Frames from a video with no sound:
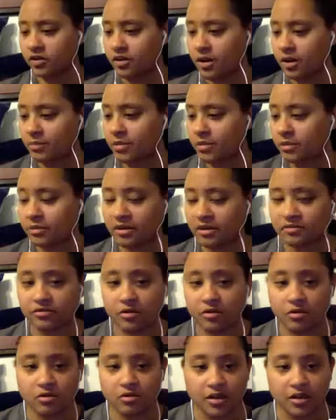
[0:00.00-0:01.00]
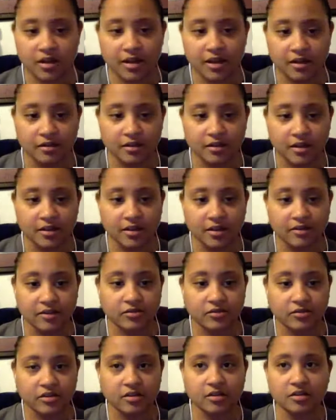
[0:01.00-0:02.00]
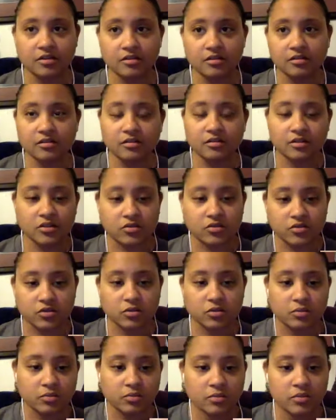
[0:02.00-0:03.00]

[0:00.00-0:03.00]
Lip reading: up on my phone and I left it in his room